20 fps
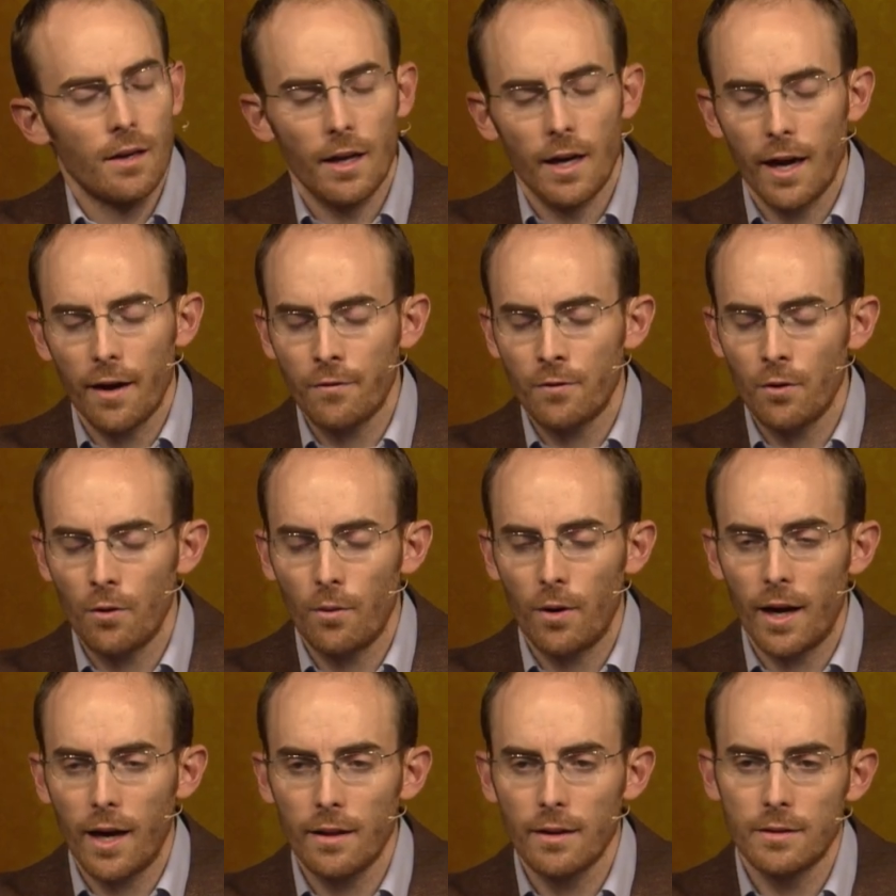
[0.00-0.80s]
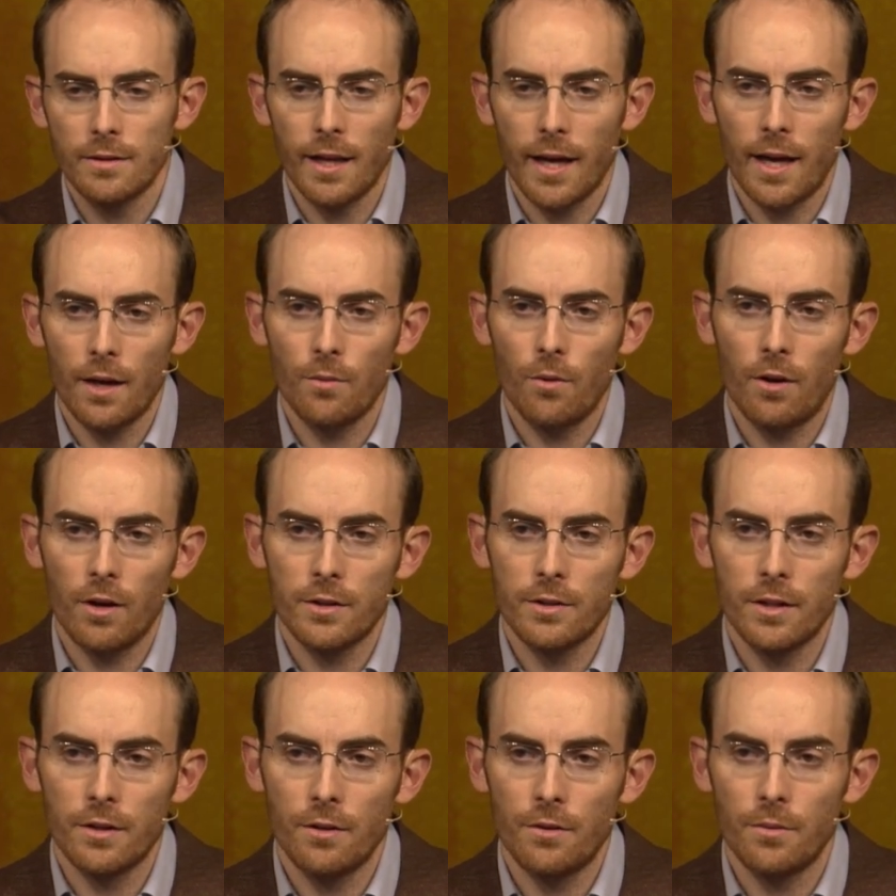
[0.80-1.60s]
And after a while, his dad
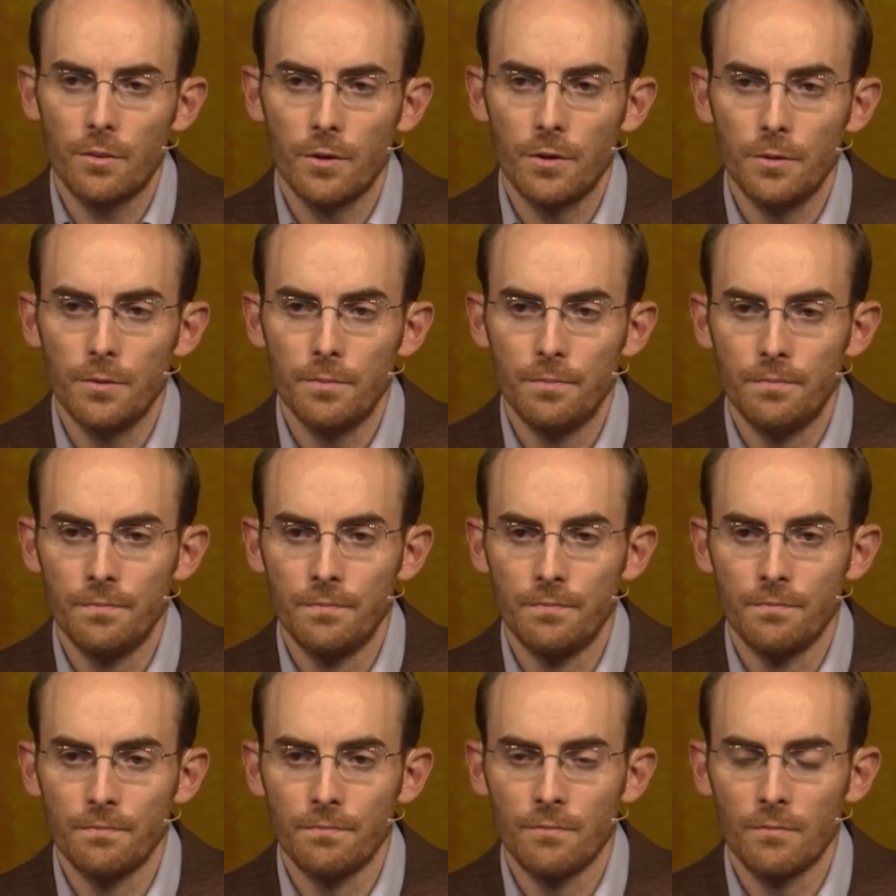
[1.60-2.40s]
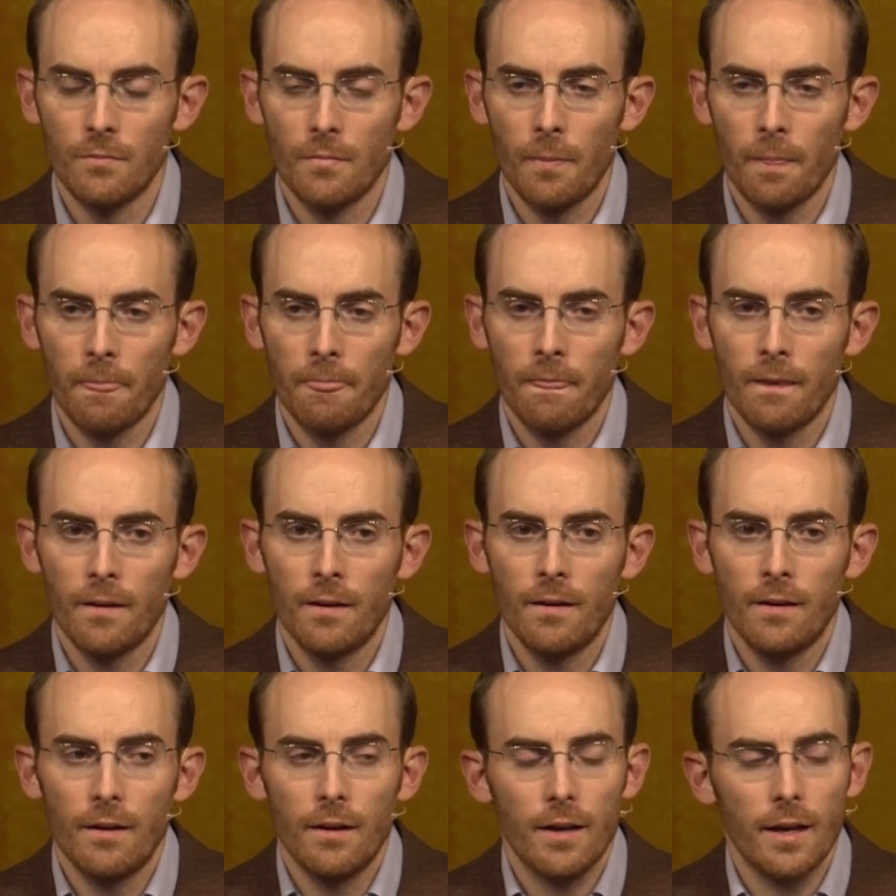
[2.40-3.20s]
walks into the room
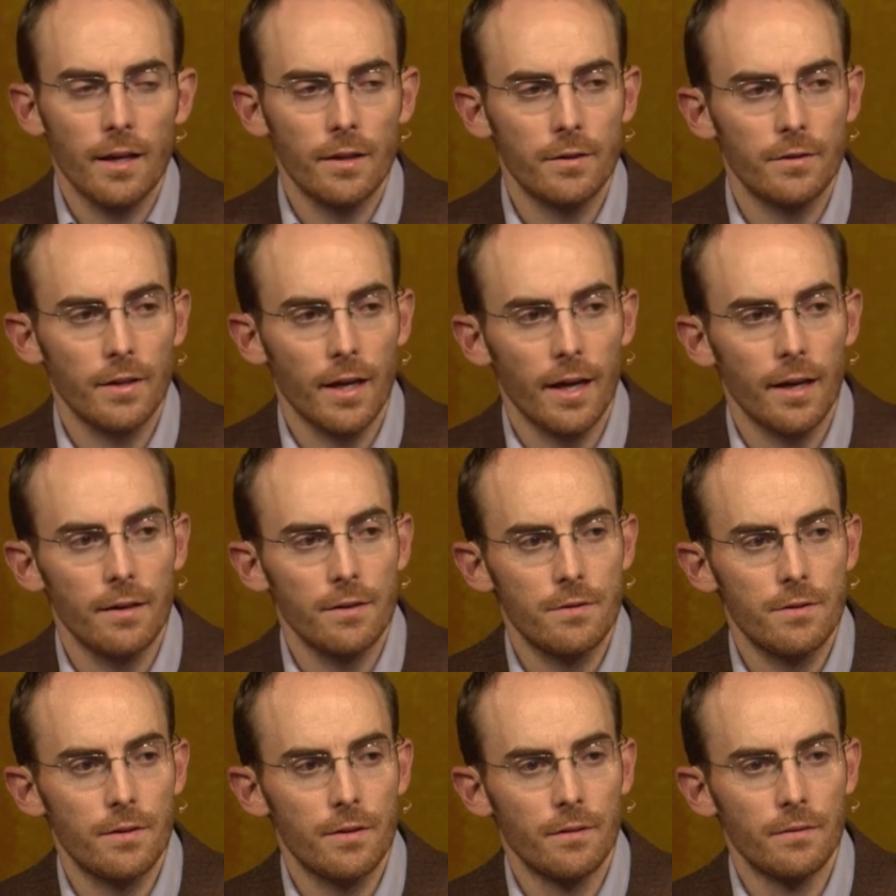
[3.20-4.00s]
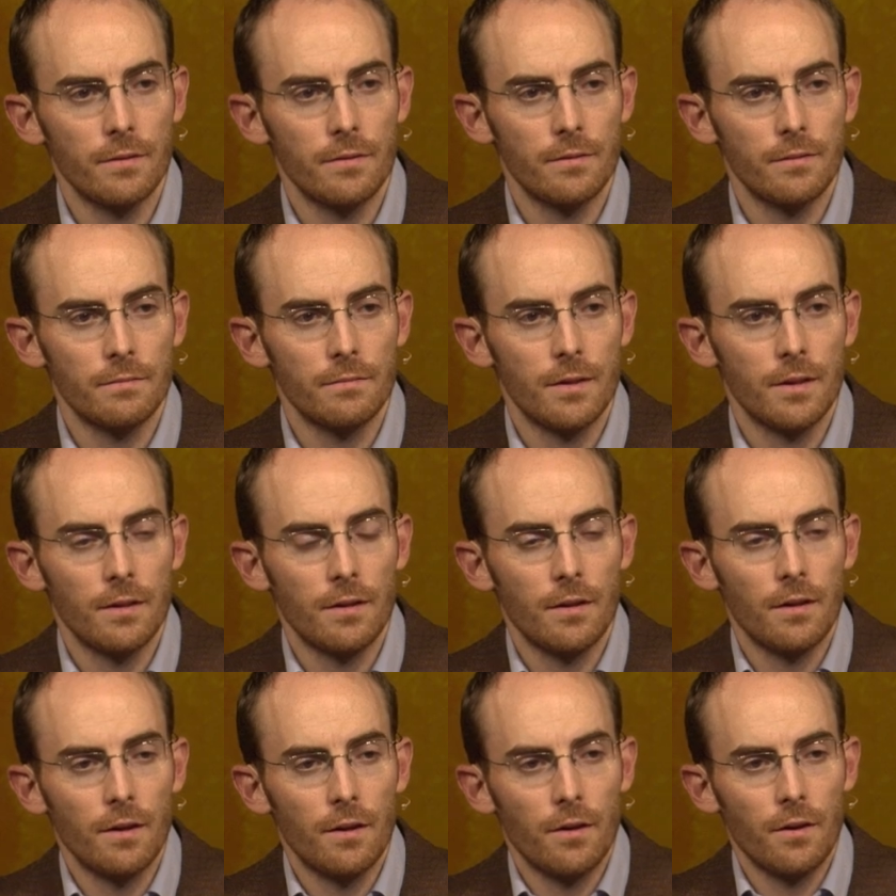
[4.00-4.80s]
and says,
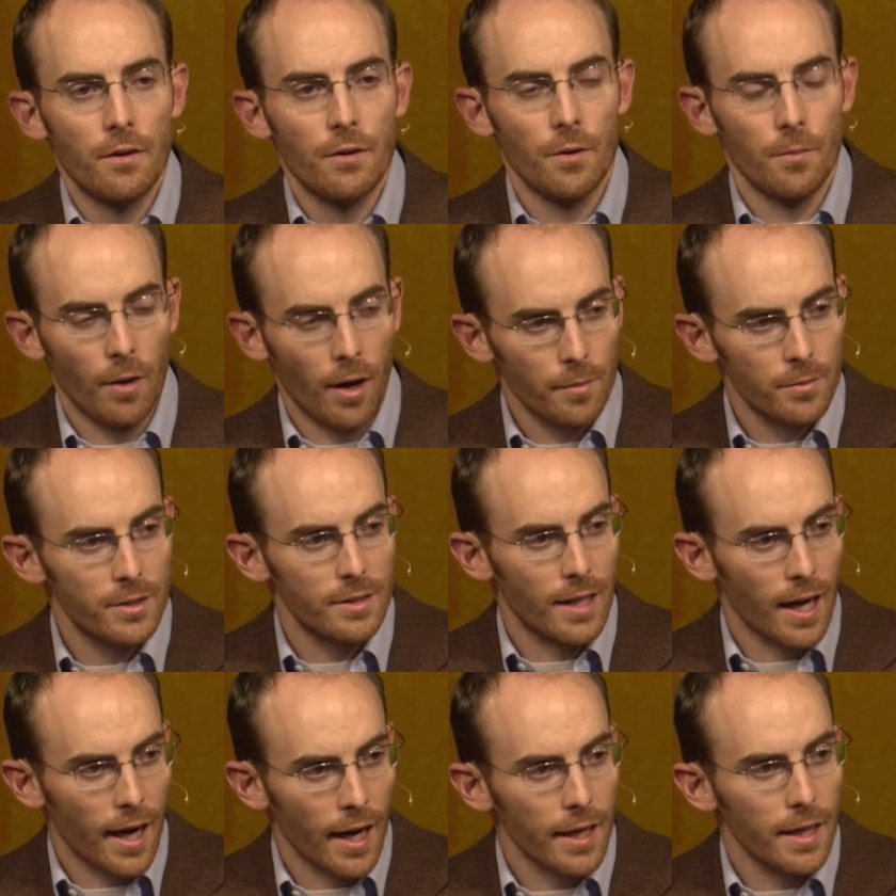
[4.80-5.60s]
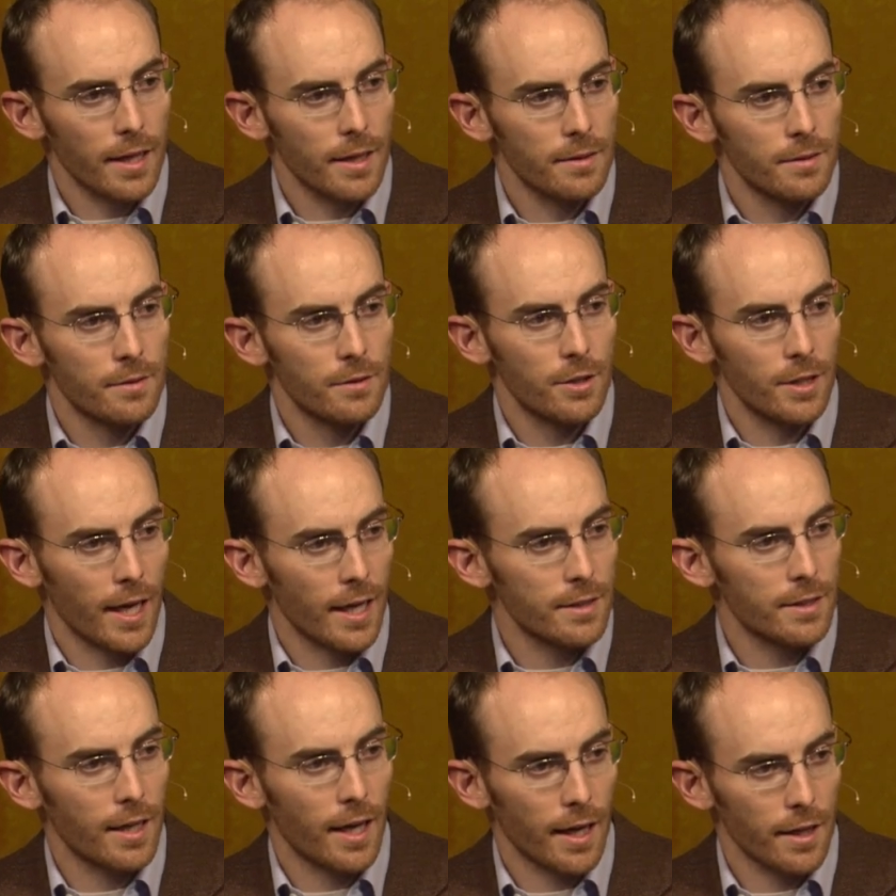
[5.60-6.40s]
Your mom's dying. She
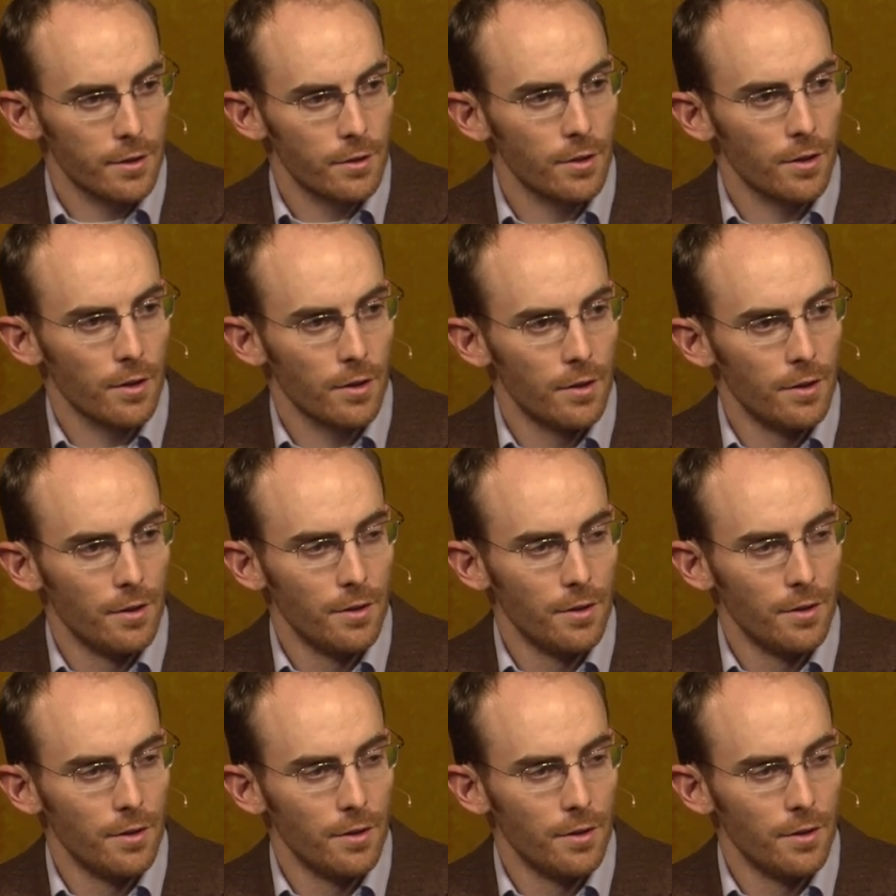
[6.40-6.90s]
has cancer.